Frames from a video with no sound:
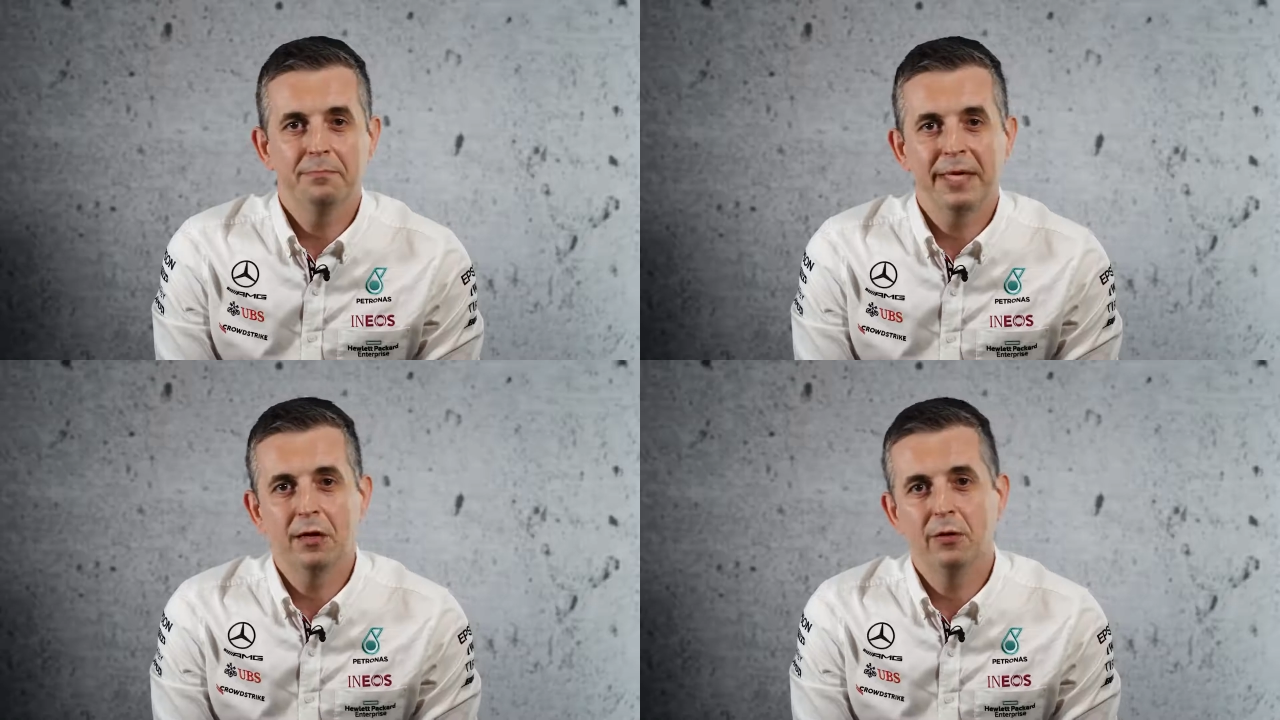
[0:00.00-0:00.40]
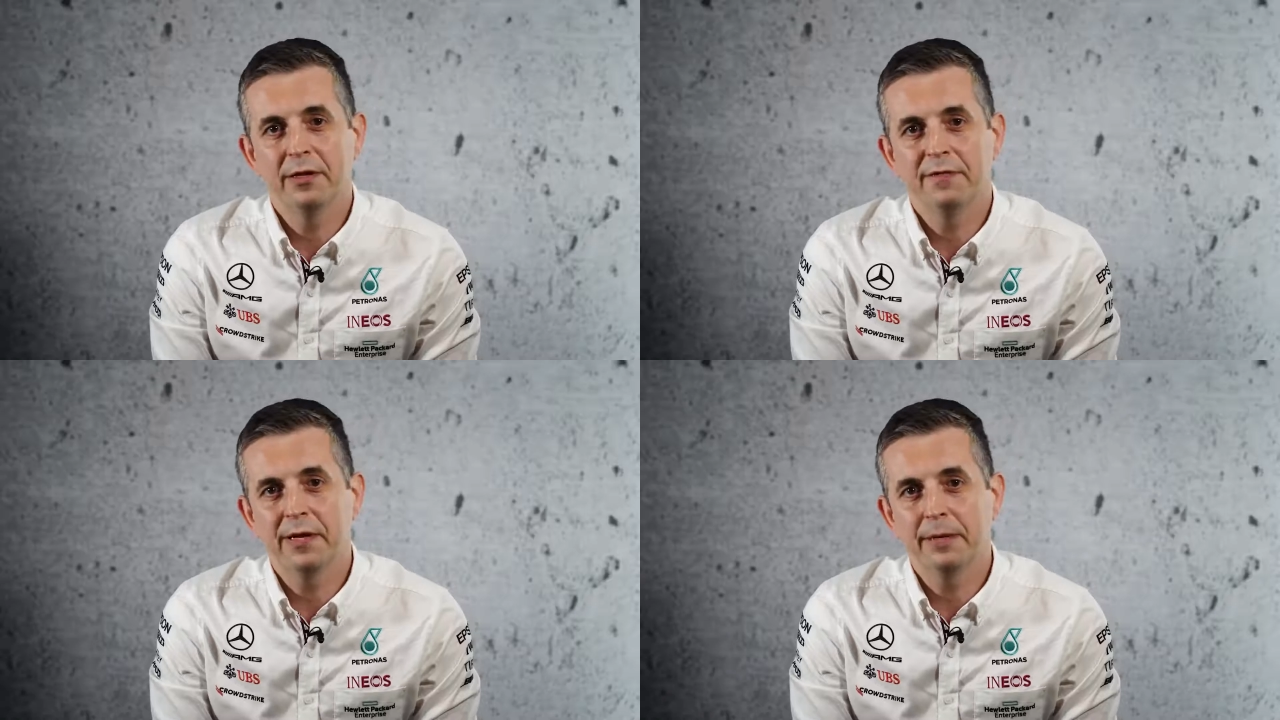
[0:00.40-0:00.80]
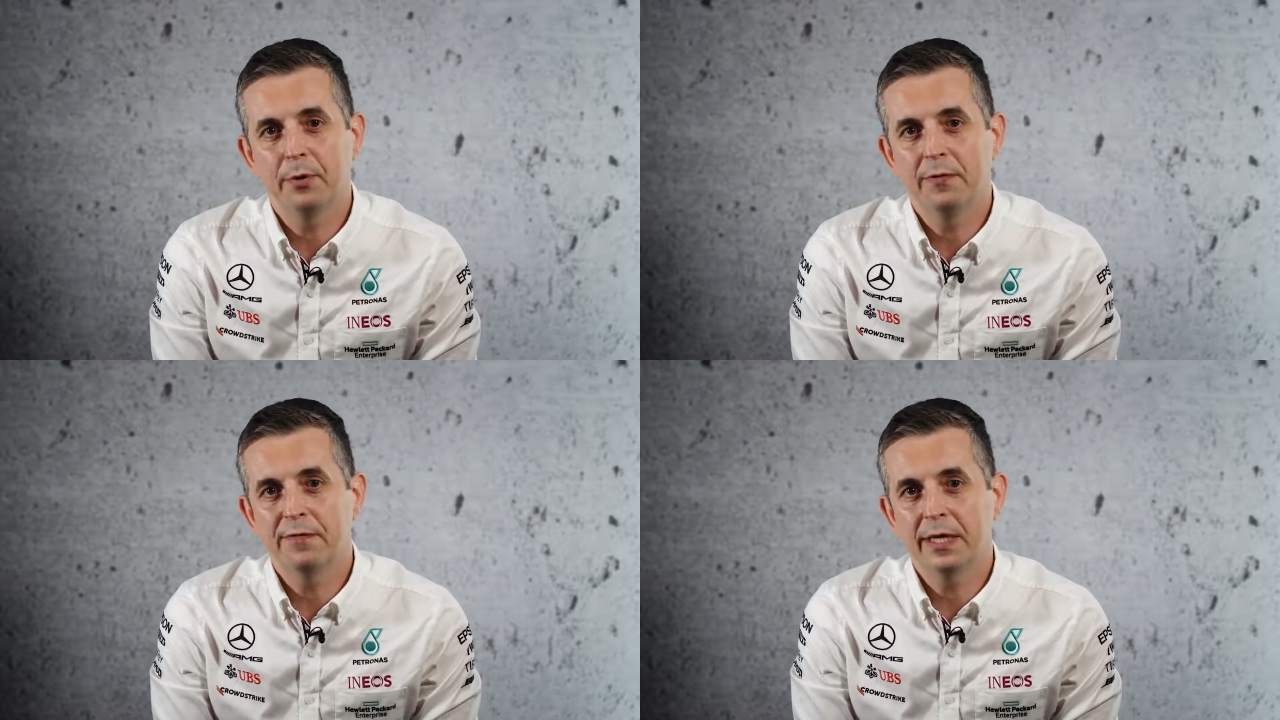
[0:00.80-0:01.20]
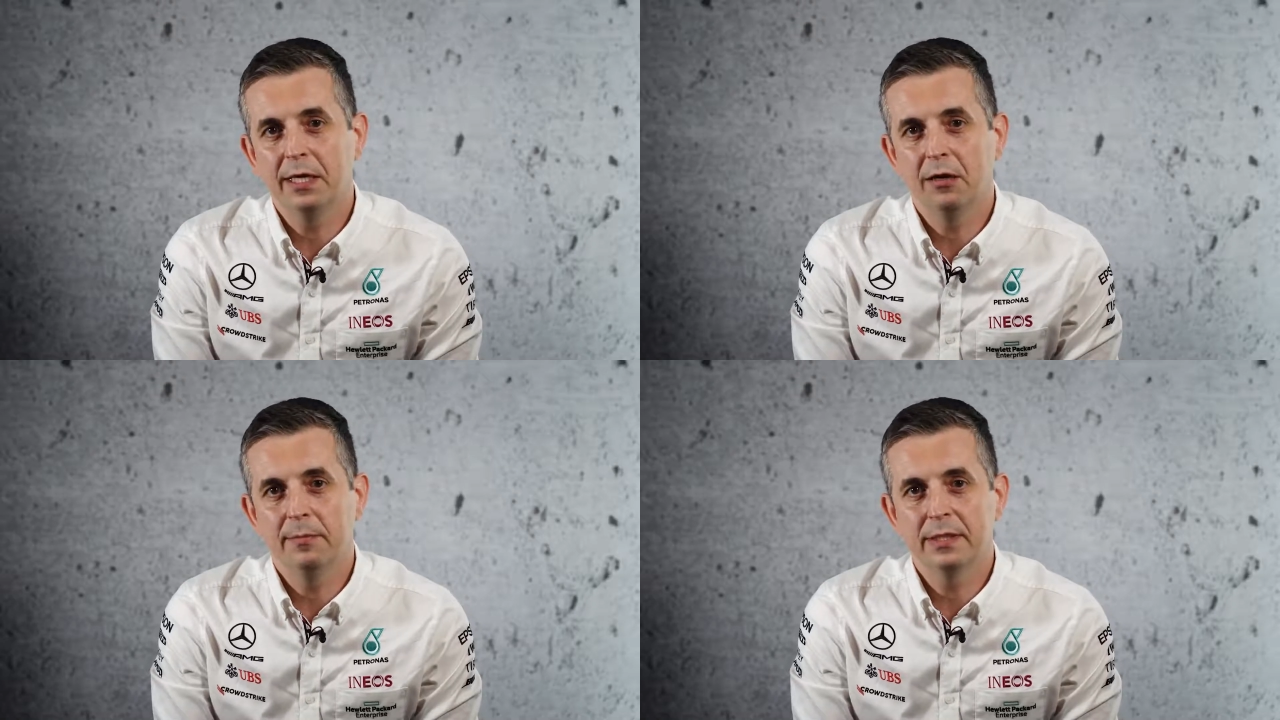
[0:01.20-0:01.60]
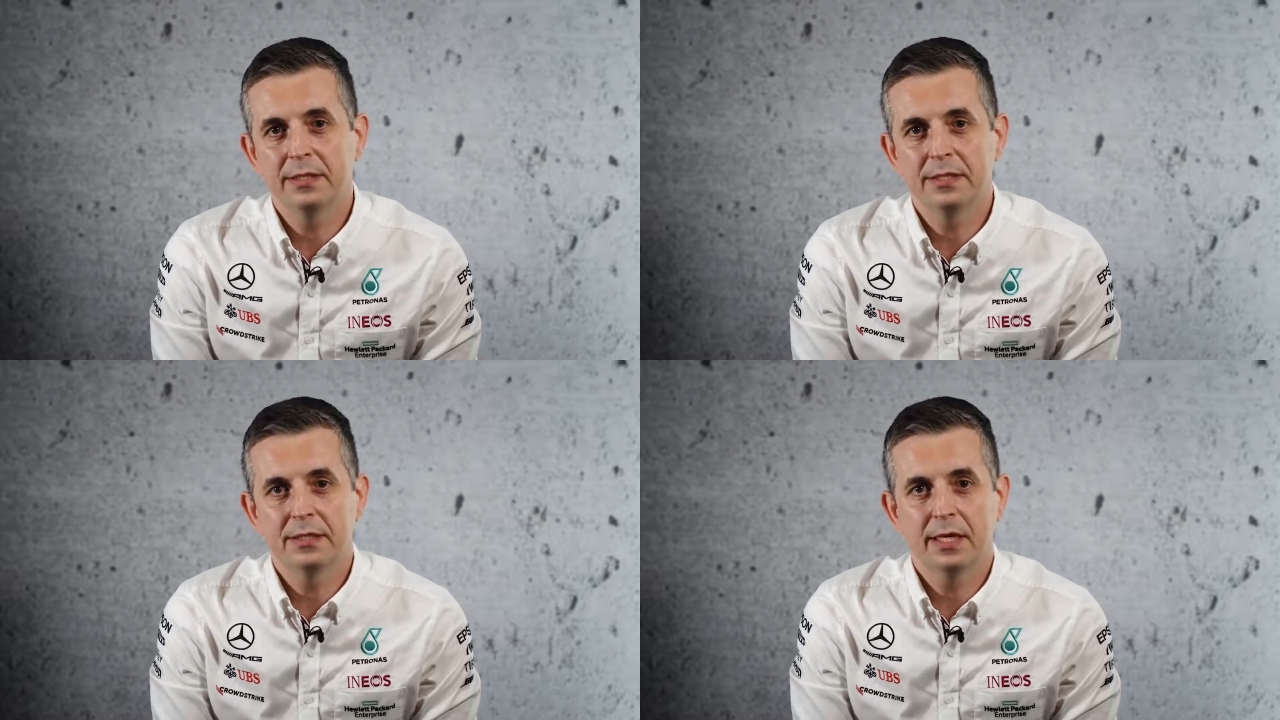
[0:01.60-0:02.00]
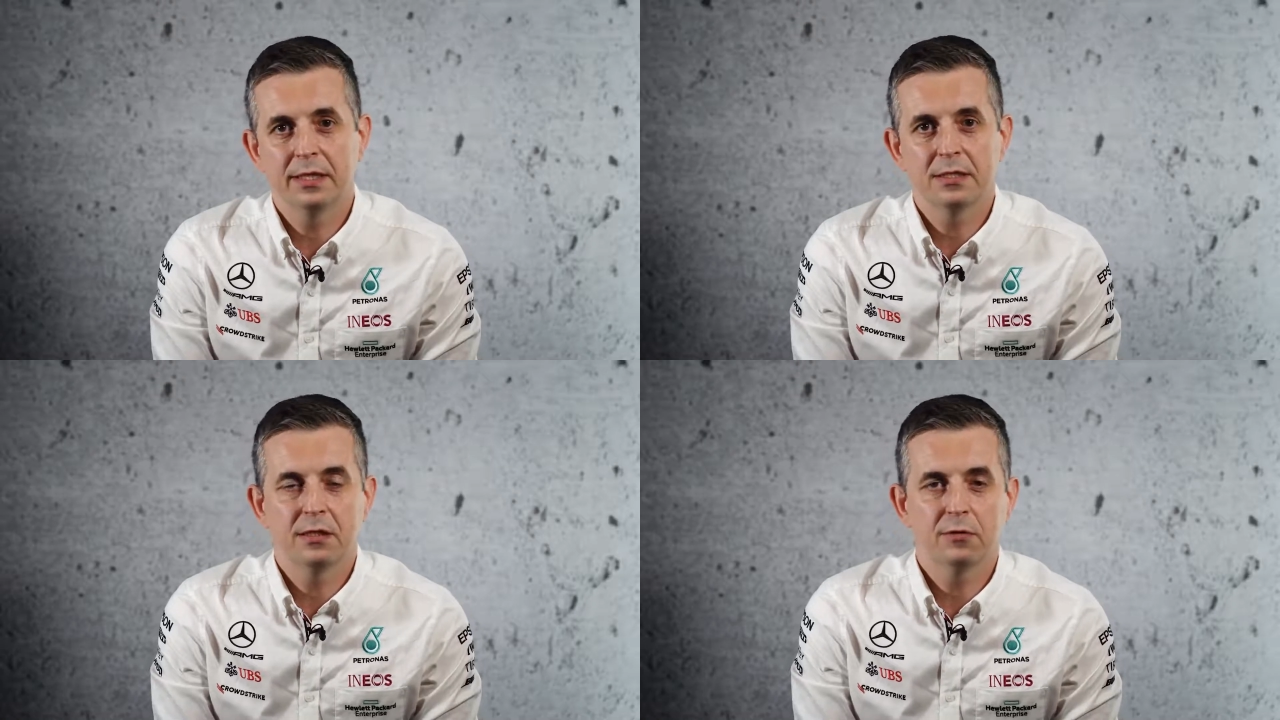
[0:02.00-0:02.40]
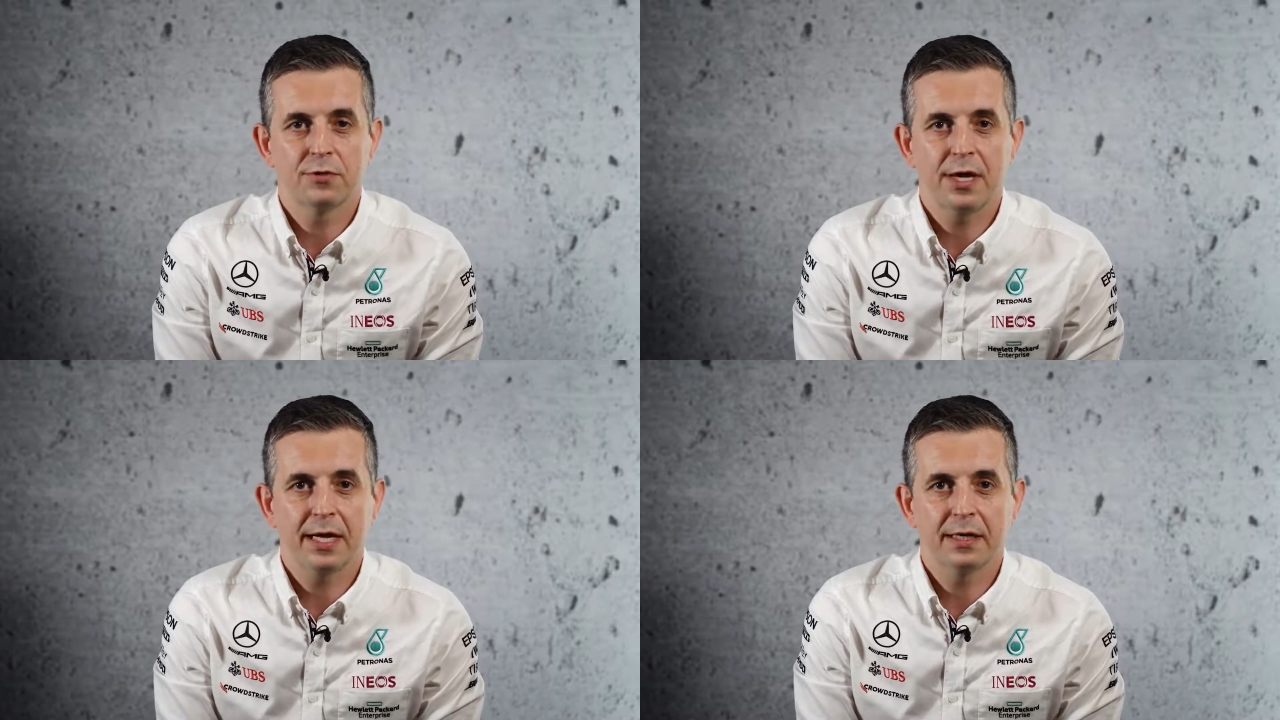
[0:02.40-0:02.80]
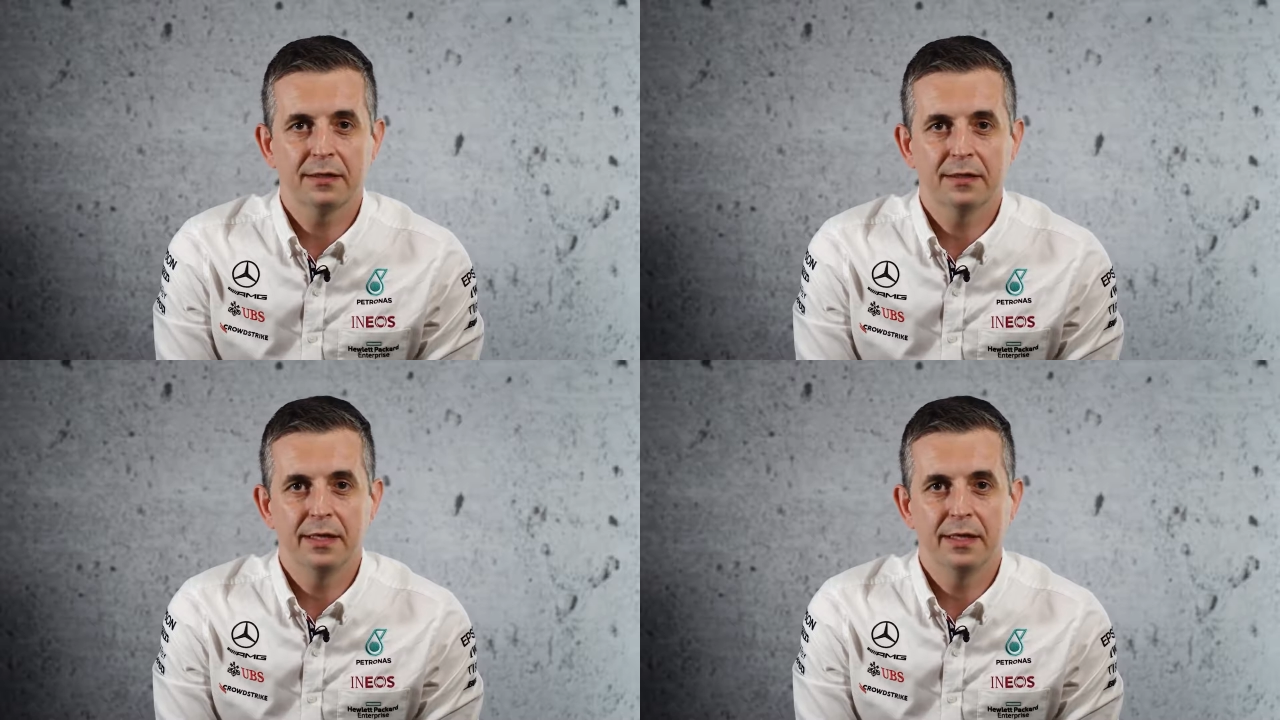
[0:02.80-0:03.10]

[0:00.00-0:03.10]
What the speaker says: Being only 3.3 kilometers and a slow track,